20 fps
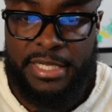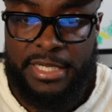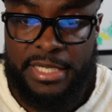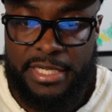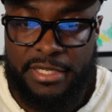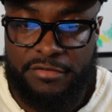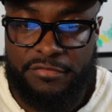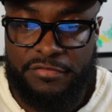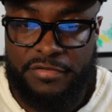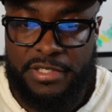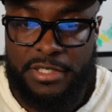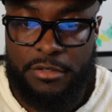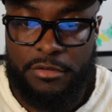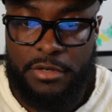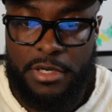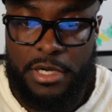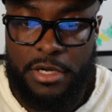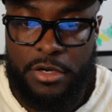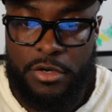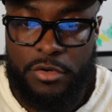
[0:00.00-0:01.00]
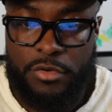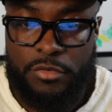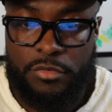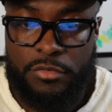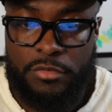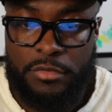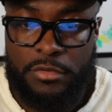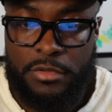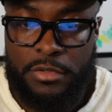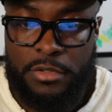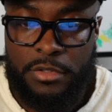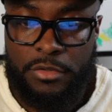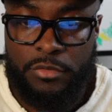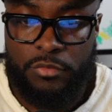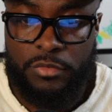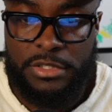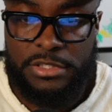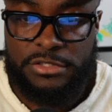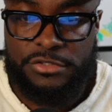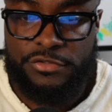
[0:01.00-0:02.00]
and VOO
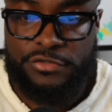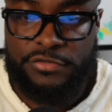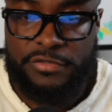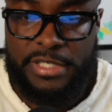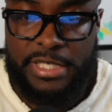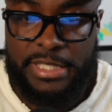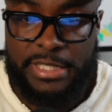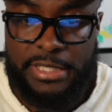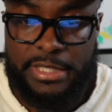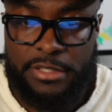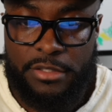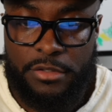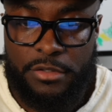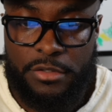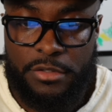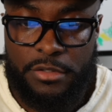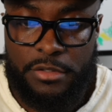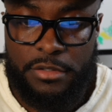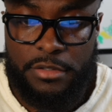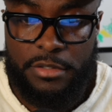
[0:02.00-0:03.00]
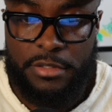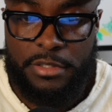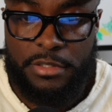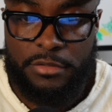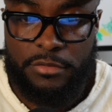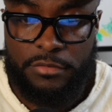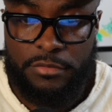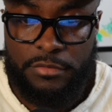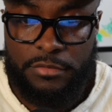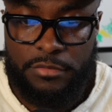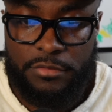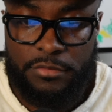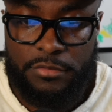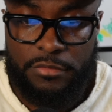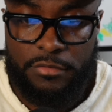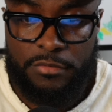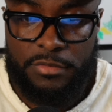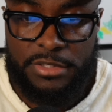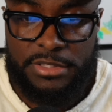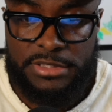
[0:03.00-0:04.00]
was created on
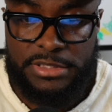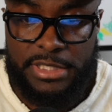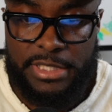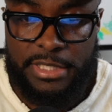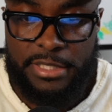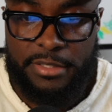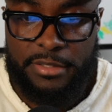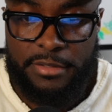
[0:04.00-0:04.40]
what is that?